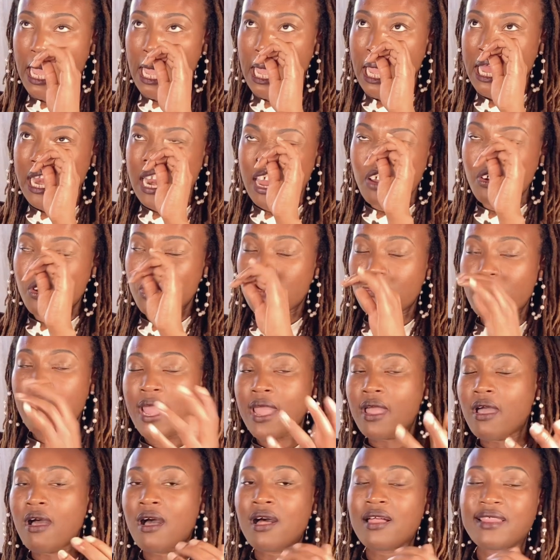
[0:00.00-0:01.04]
And I would
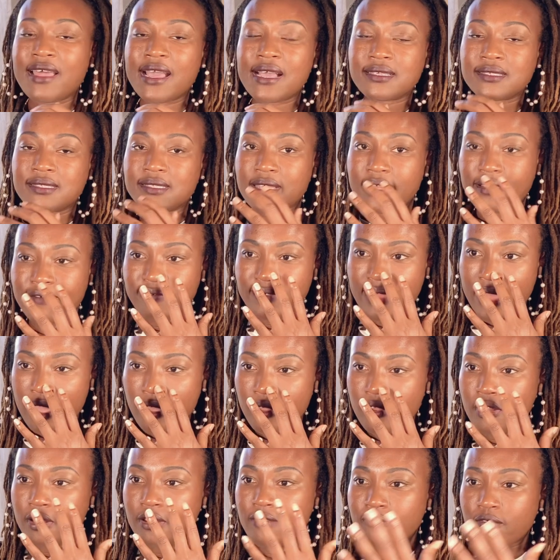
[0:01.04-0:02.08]
write all that stuff
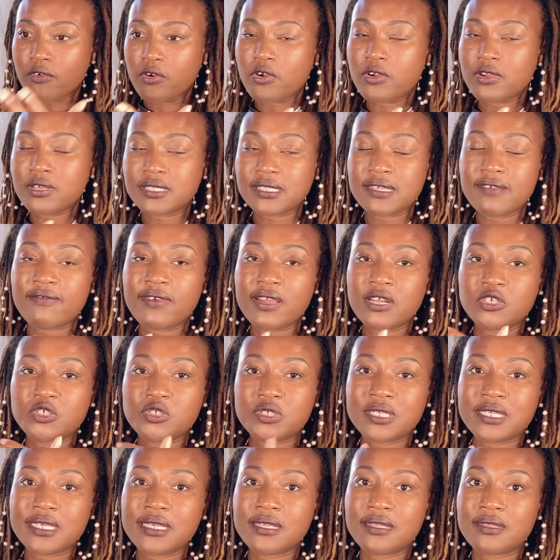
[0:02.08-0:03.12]
down and of course
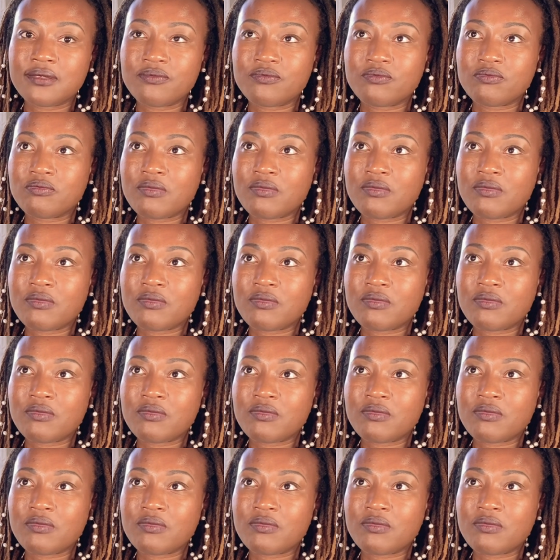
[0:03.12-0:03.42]
eventually